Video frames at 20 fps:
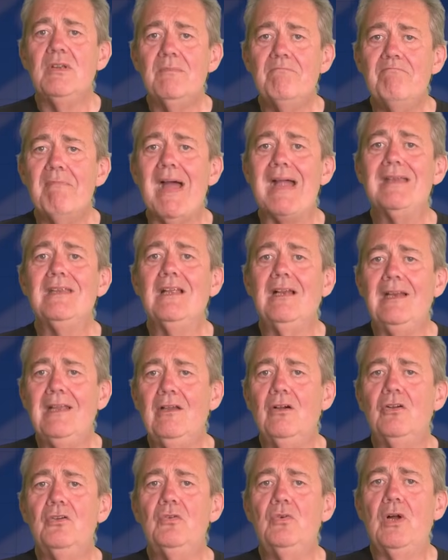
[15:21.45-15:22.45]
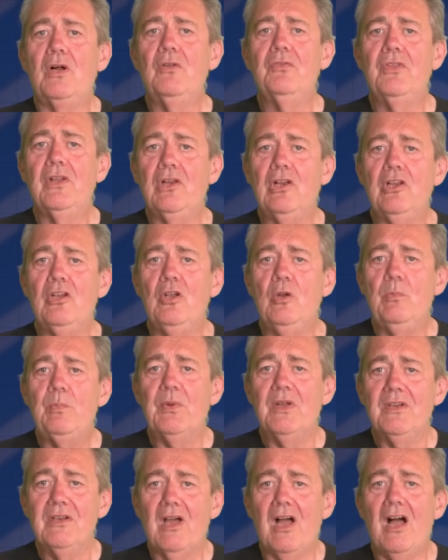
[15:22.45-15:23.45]
he manually unrolled the loop
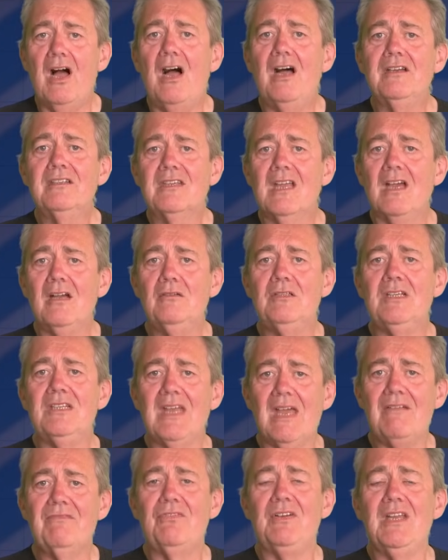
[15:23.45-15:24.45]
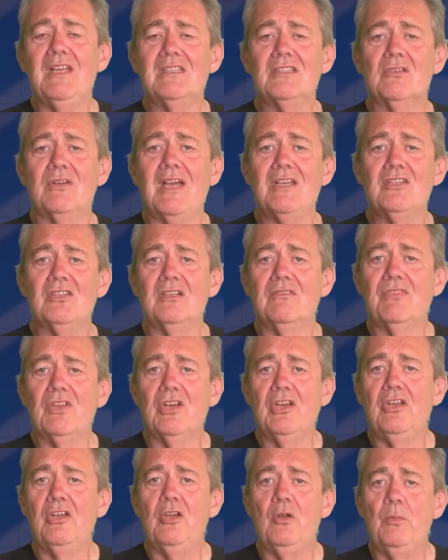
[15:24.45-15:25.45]
and hard-coded every iteration of the
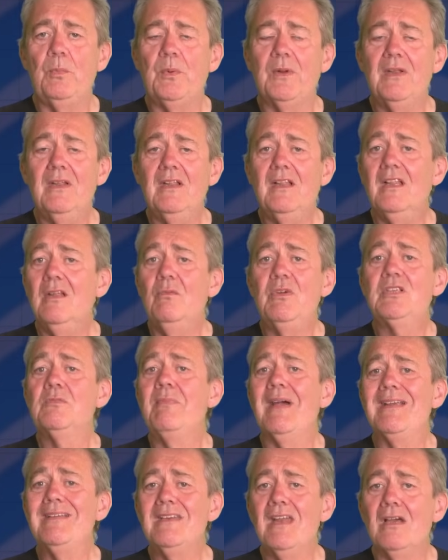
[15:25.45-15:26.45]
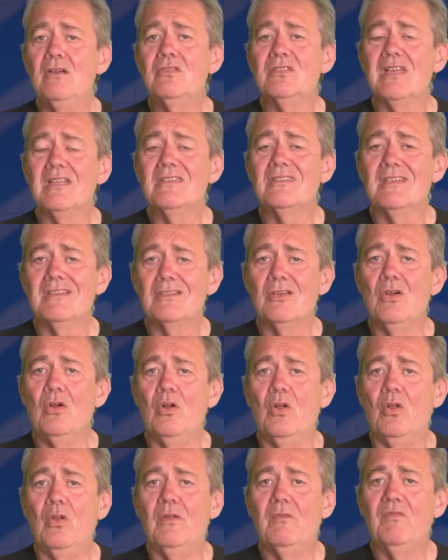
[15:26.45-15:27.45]
loop, which made no sense at
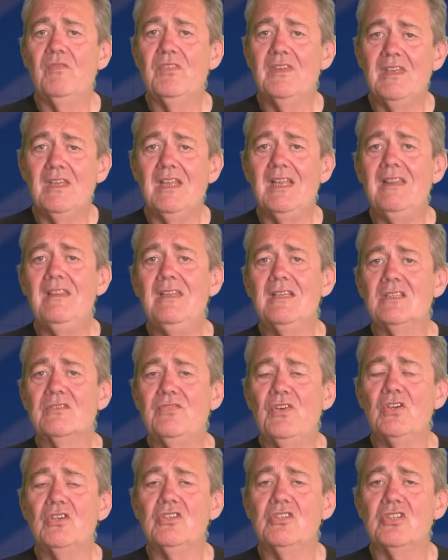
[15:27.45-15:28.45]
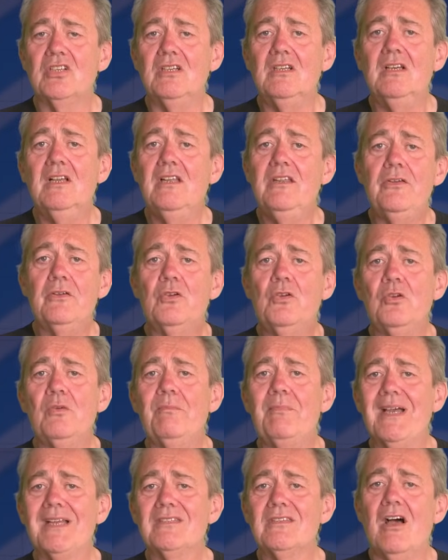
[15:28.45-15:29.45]
all in this function. You
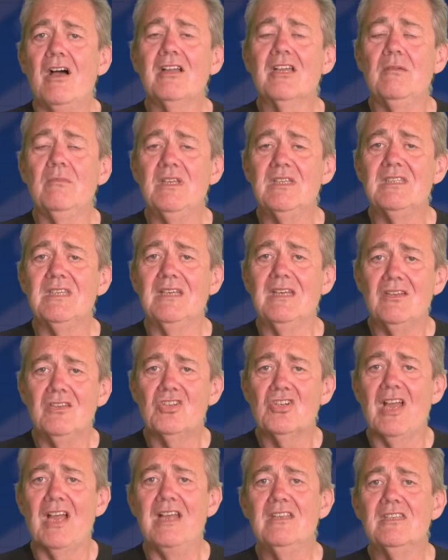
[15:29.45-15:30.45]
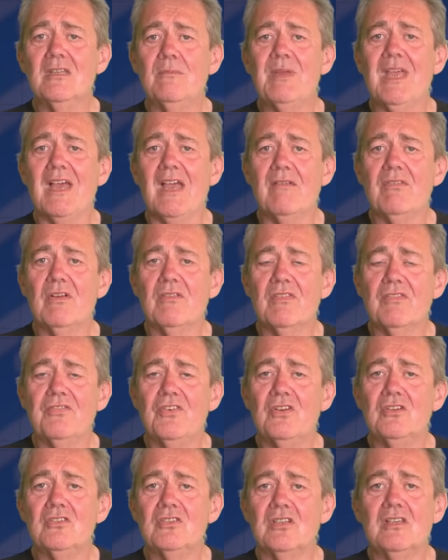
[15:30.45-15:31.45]
couldn't pass arguments in and change the behavior of the
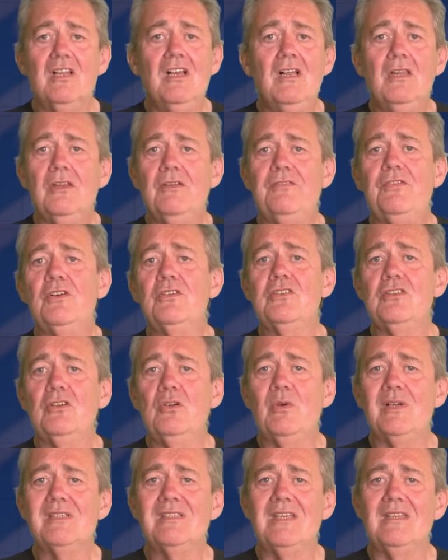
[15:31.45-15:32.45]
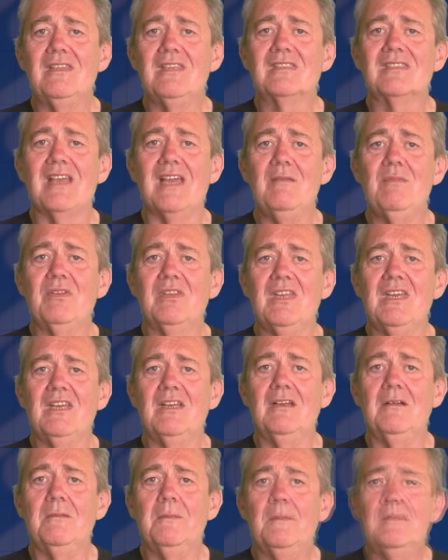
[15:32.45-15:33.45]
function. The function always did the same
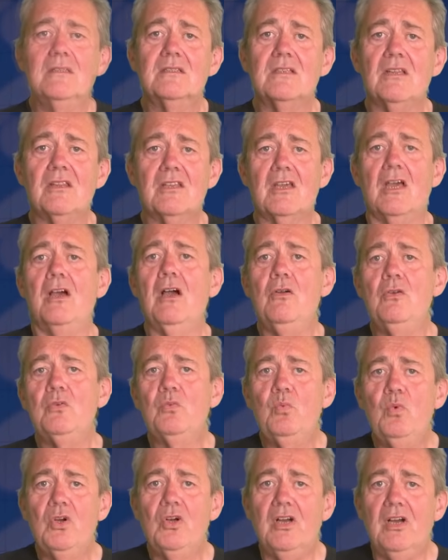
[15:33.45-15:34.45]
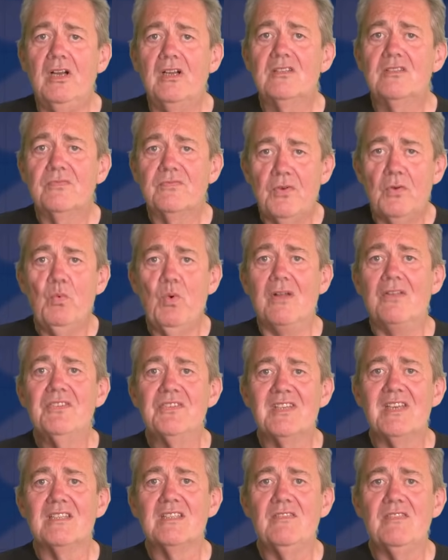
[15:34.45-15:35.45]
thing. So the code worked for one
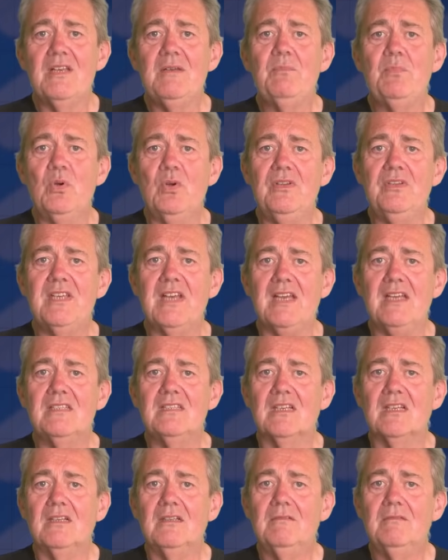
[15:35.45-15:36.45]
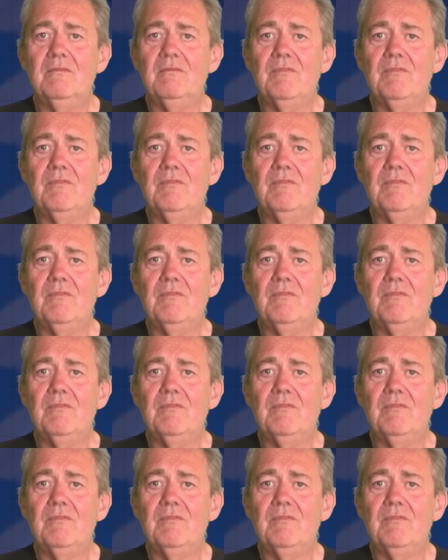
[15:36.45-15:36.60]
set of input data.